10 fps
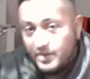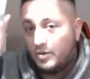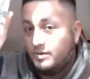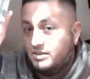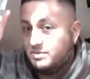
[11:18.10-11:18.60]
we'll
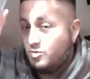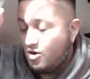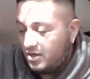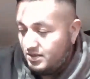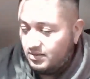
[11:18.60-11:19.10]
throw in some
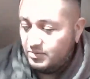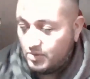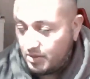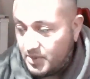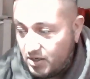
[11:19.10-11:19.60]
water.
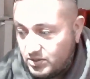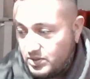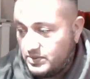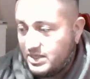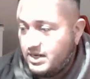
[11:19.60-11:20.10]
Water
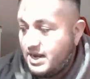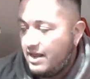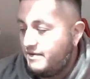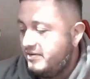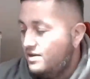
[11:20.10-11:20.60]
bottles always good to
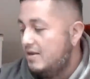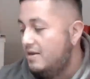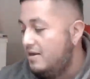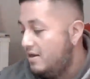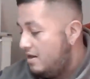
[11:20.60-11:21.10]
have.
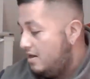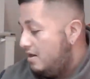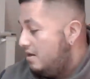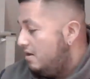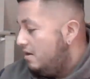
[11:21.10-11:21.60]

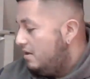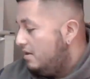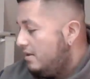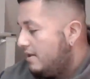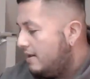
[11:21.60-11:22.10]

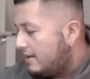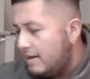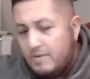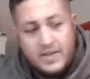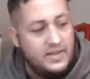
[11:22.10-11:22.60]
Yeah, I
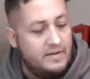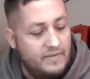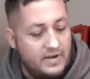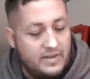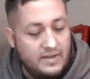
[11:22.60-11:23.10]
can't really think
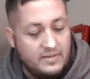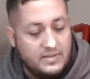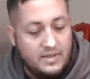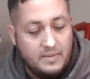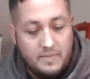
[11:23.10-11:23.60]
of anything
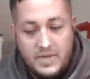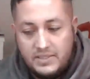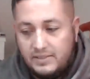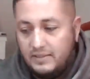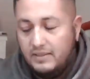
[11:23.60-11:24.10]
else that I'm
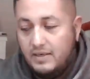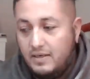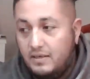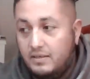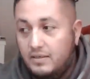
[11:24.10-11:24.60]
missing
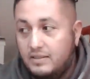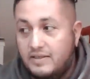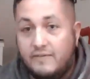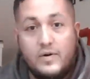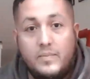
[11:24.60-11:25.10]

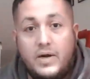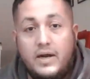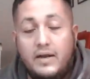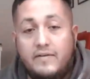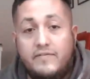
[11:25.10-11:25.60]
except for
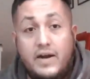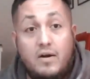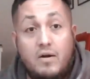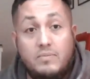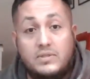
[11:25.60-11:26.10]
my
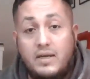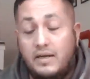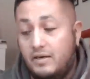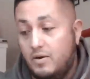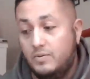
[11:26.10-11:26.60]
firearms.
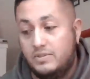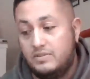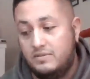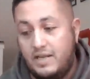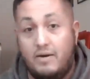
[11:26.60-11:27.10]
I
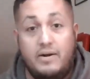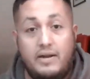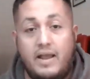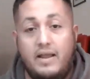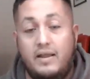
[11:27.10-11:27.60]
always
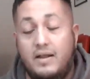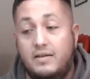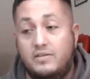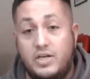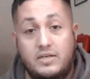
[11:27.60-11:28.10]
carry
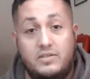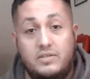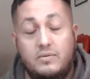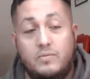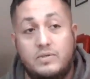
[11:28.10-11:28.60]
a
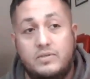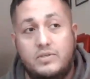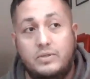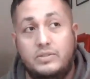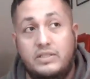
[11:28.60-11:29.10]
Judge, which
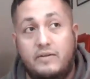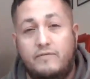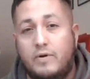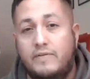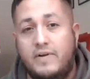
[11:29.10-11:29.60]
shoots
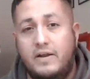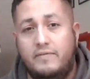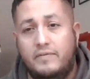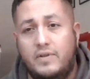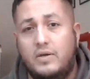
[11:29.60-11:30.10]
the
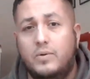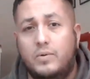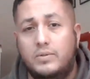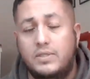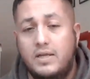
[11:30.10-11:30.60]
.45 long
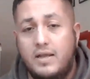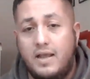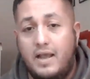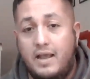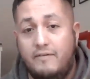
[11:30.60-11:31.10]
Colt
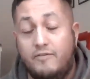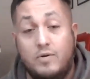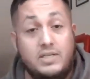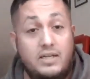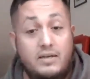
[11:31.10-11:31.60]
and
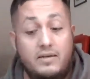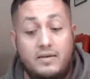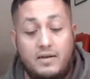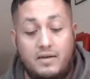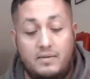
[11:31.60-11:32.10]

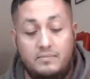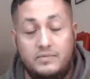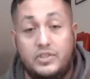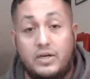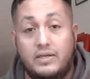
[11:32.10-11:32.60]

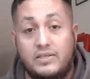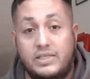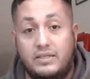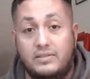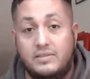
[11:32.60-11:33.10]
410 shotgun
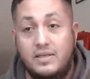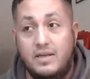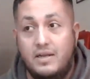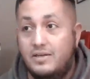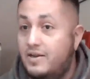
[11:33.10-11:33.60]
shells.
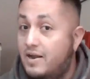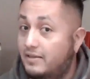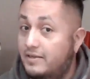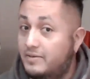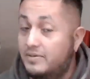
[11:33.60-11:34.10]

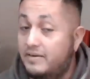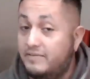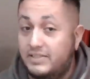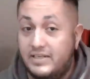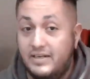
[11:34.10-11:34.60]
Not legal in
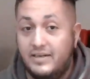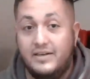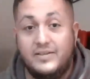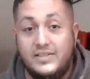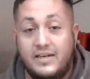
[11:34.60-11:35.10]
every state. I
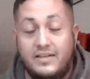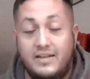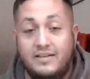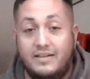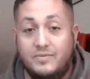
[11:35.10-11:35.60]
understand
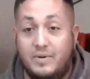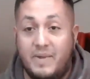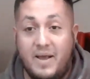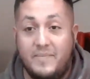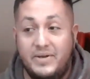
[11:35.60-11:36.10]
that. That's why
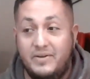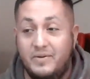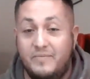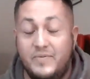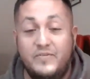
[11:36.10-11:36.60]
I'm happy
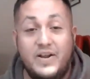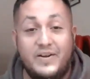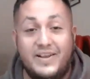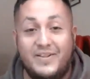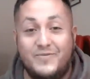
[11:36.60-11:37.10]
to have moved
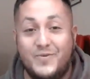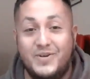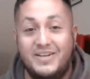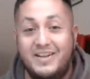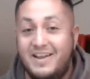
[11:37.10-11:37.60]
out of
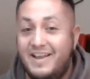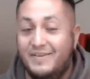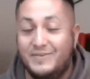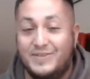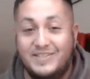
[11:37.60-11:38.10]
California.
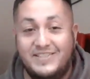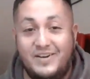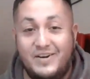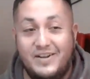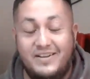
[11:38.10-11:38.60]
It was
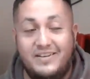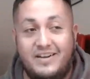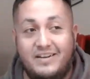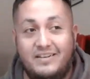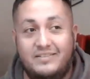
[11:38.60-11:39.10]
considered
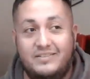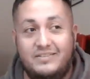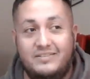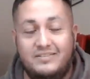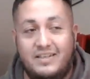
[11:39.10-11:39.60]

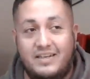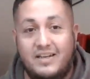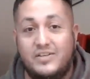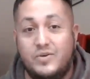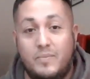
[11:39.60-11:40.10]
like
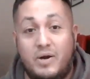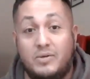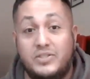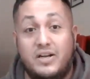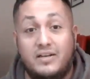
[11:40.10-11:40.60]
a short
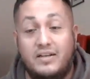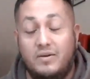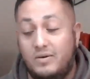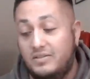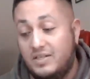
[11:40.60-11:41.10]
barreled
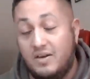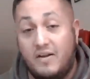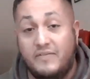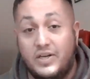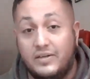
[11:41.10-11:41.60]
shotgun or a sawed
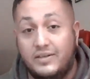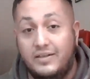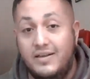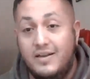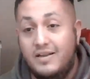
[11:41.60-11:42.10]
off
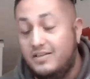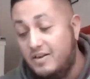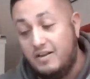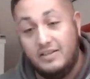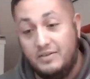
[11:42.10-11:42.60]
shotgun.
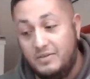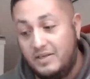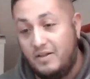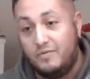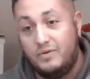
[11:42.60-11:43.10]
Not legal
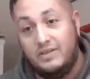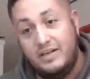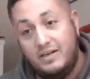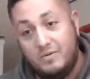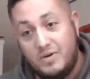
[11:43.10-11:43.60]
in California.
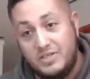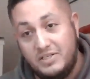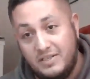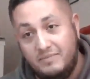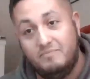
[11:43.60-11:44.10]
Here in
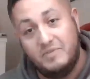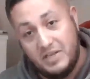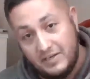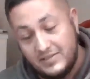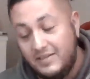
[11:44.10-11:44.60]
Washington,
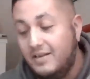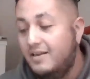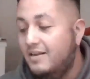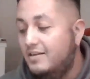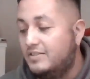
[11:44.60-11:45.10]
it is.
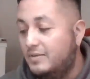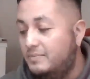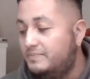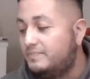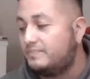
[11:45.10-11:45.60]
So